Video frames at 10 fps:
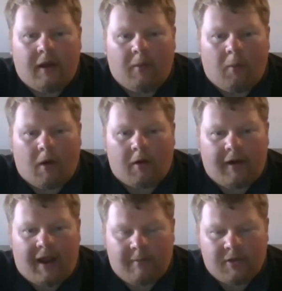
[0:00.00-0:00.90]
water
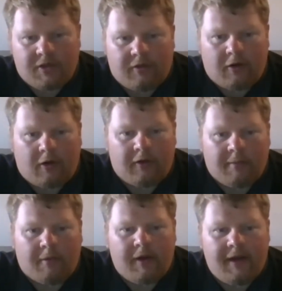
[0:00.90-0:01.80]
damage and dirt and
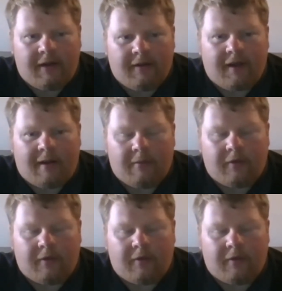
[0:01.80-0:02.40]
debris getting some.